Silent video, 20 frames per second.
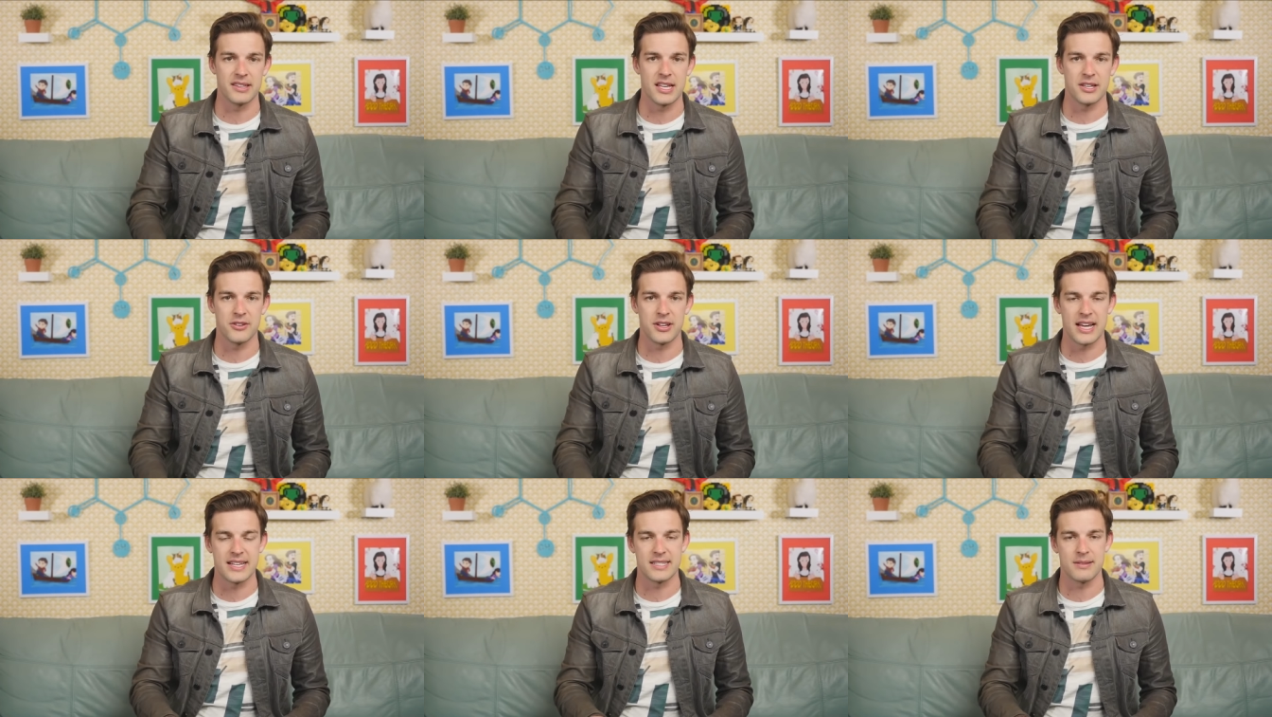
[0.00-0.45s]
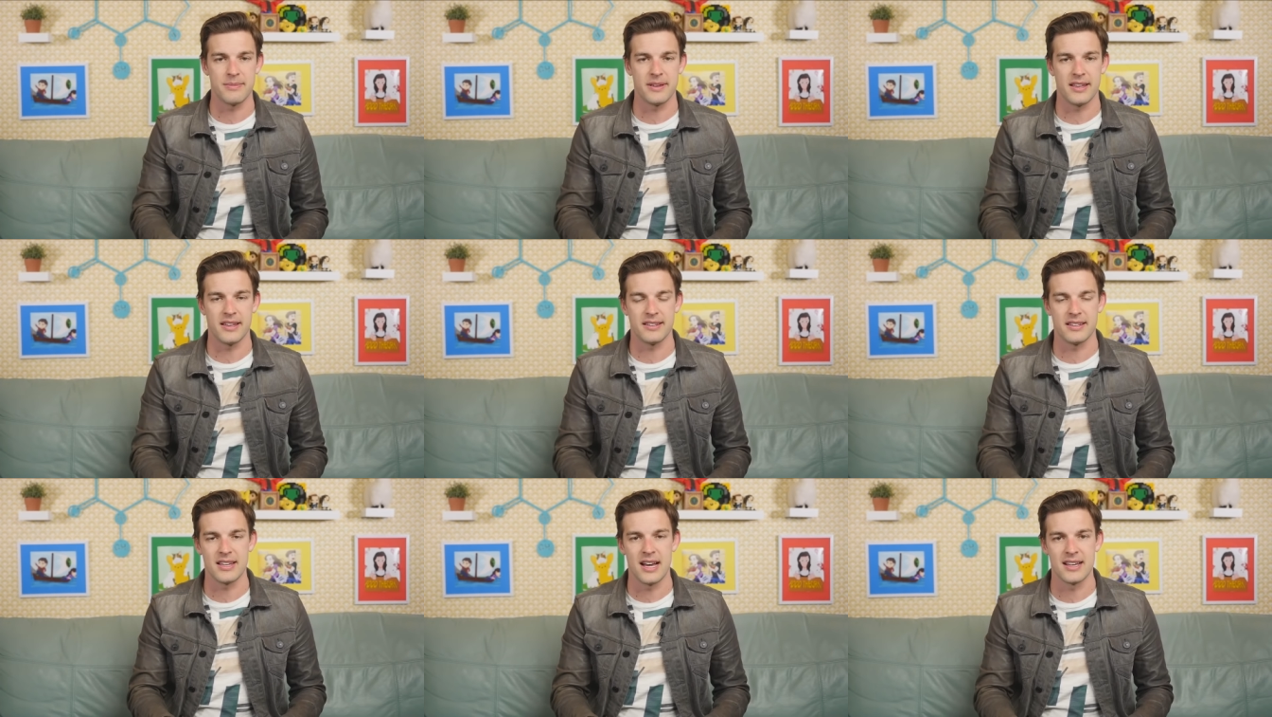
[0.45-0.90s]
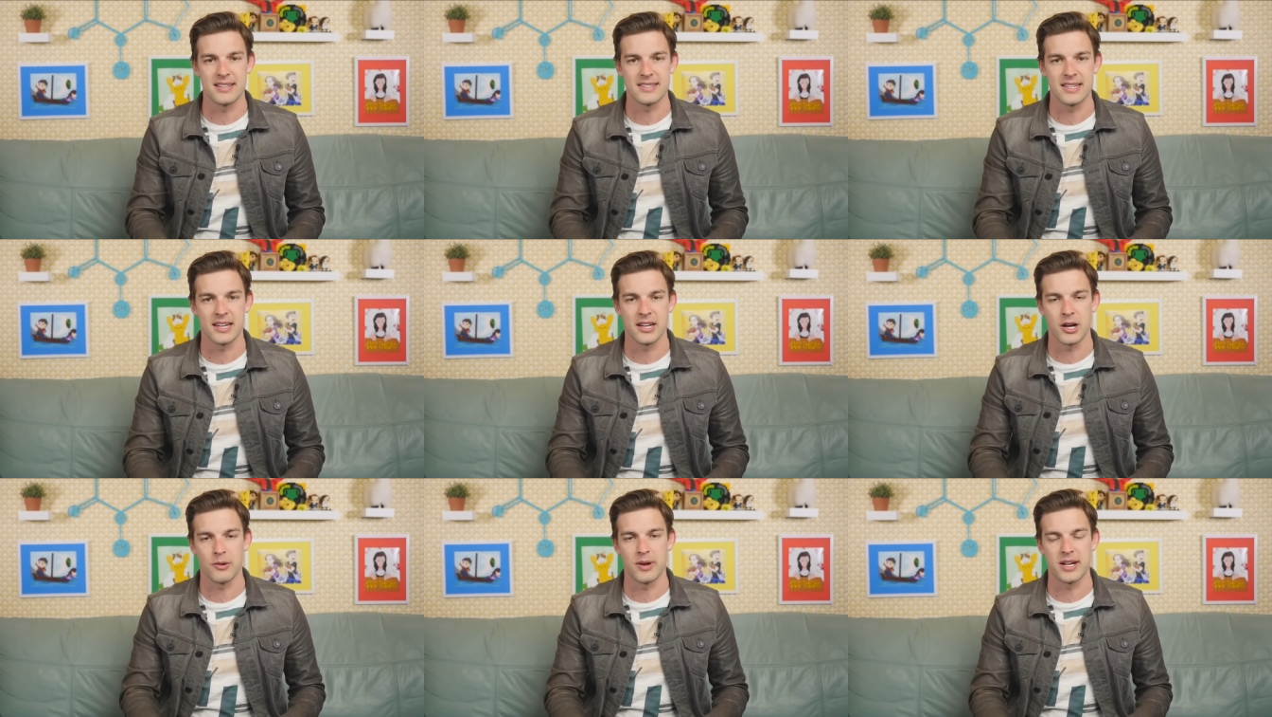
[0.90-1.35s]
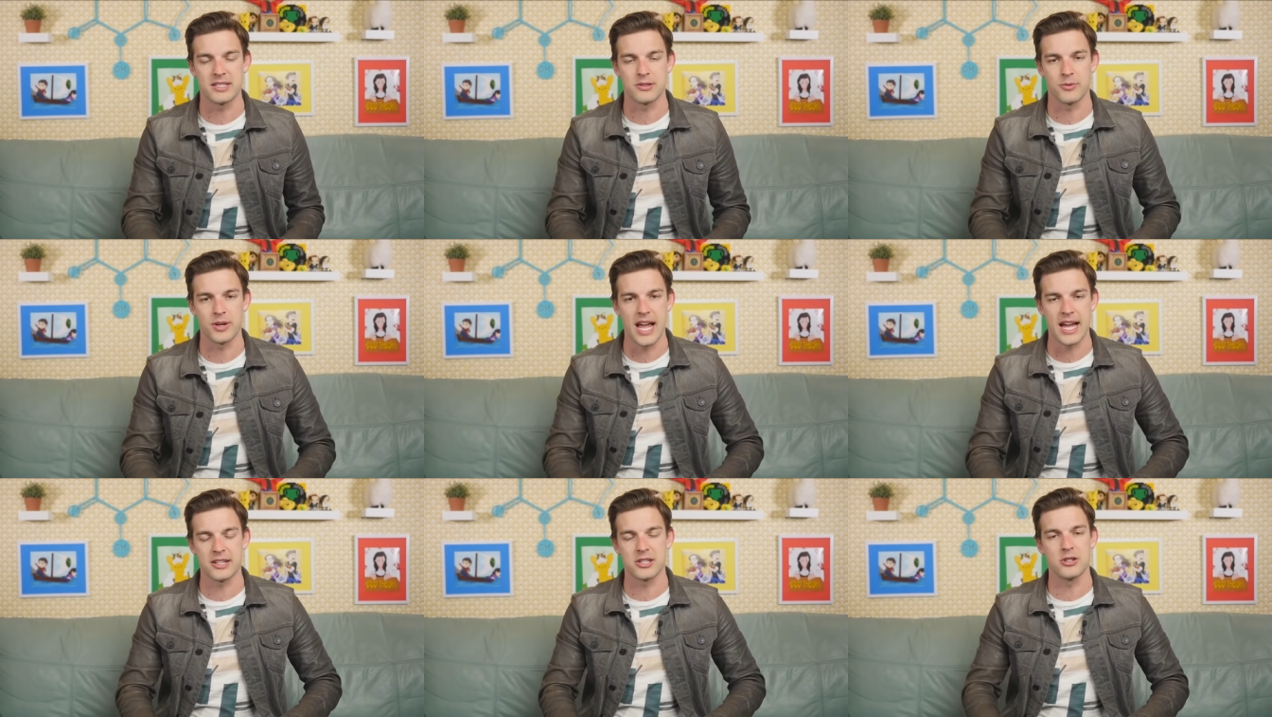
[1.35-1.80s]
that you guys have been uh, sending our way to
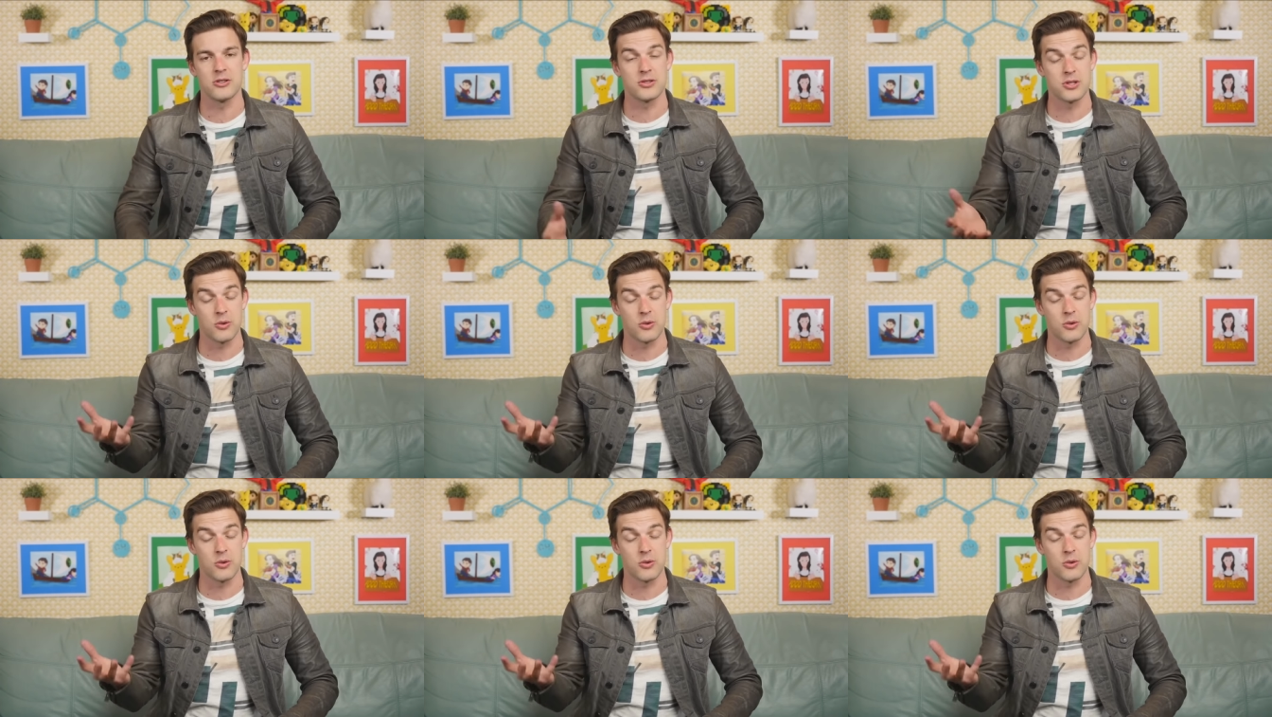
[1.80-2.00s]
react to.